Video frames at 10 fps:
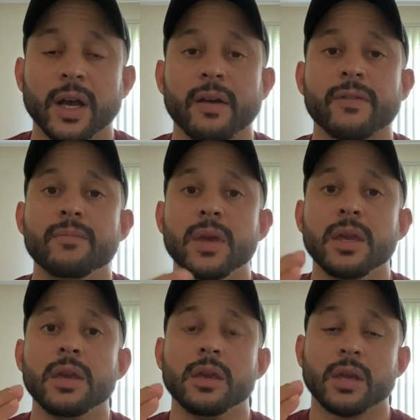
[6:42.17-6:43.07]
of
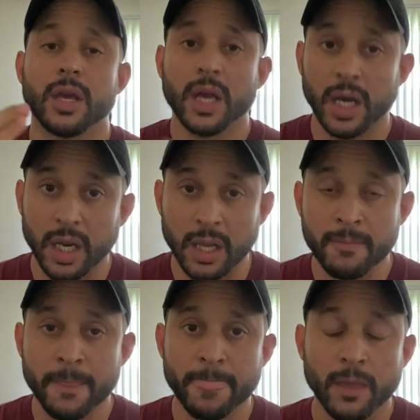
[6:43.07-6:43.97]
me
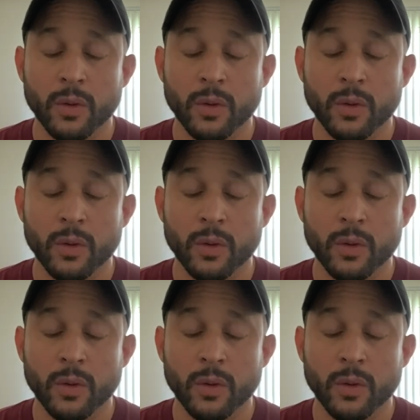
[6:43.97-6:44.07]
cutting.